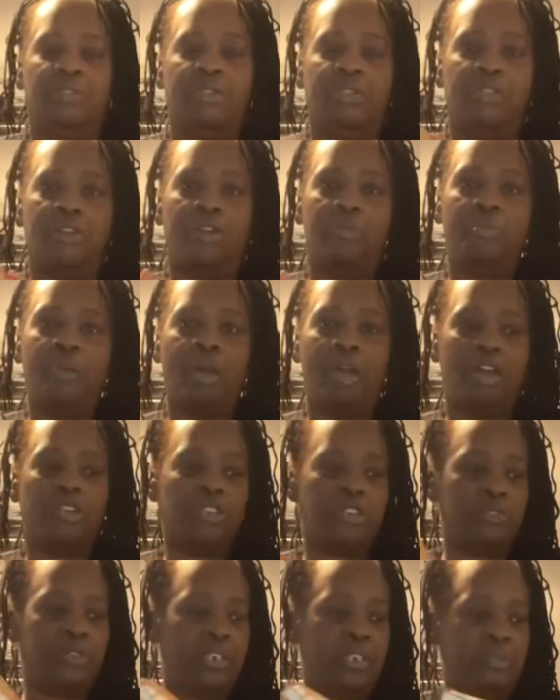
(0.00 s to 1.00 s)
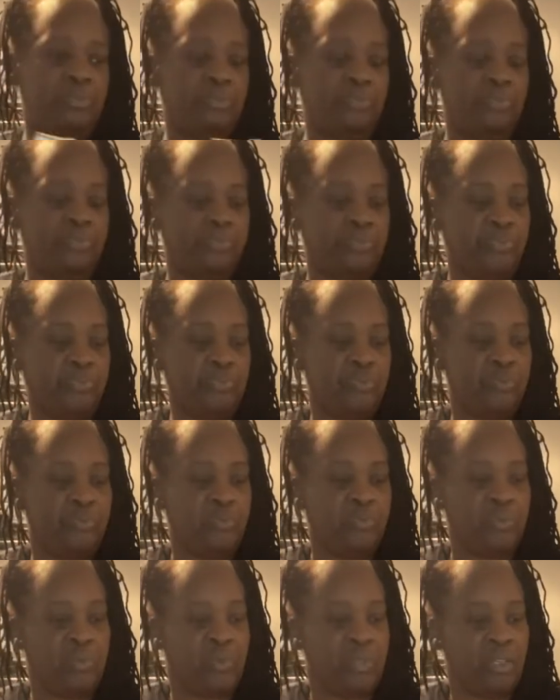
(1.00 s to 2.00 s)
They're margarine.
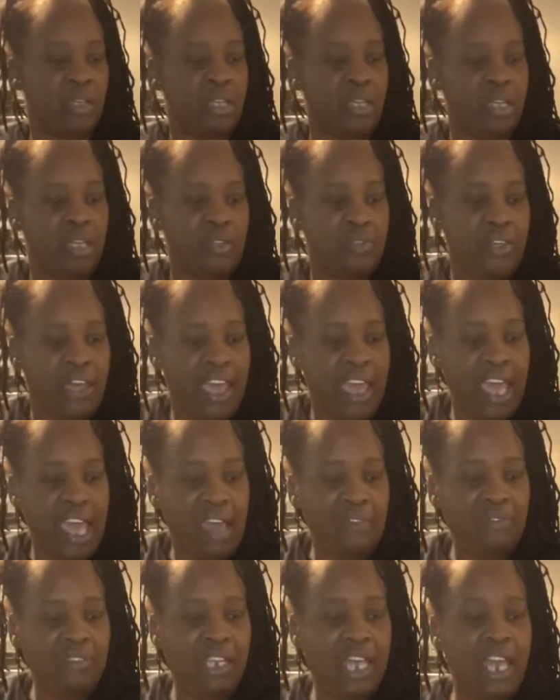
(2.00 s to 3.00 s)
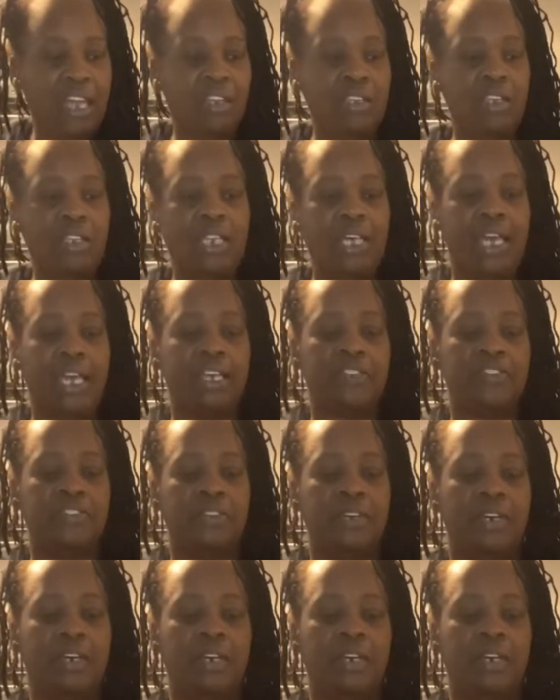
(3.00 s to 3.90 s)
They have Lamb Lakes